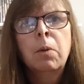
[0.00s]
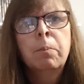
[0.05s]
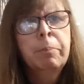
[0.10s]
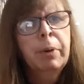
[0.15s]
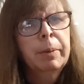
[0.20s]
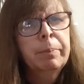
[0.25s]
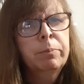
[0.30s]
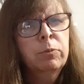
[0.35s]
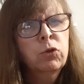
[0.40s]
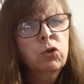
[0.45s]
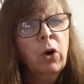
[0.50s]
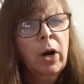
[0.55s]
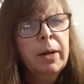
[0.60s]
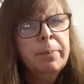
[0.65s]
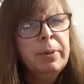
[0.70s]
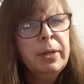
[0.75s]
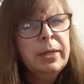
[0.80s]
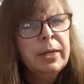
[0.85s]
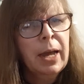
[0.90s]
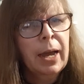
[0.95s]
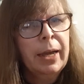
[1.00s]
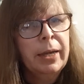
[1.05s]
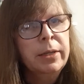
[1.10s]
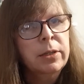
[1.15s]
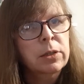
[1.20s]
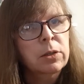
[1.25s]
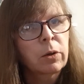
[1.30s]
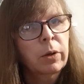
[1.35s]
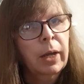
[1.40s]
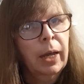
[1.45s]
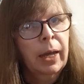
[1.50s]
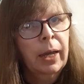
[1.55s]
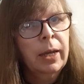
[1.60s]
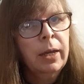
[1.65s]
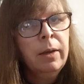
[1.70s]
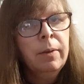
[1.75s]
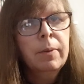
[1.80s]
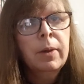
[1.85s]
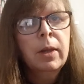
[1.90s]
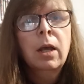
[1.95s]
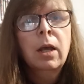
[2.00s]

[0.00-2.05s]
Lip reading: But try to be nice, okay?